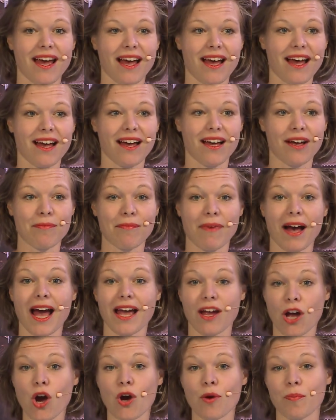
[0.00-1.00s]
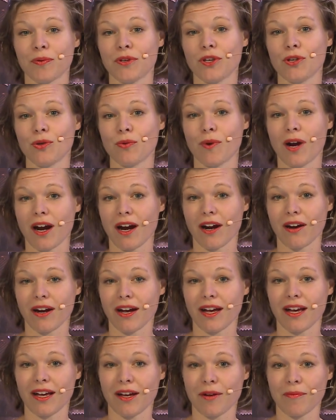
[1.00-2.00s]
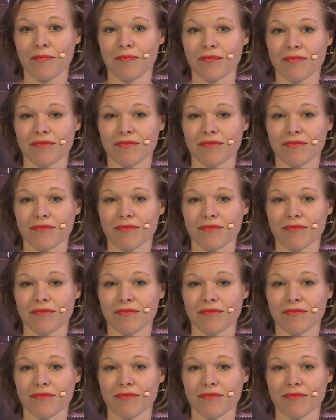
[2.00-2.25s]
I hope you are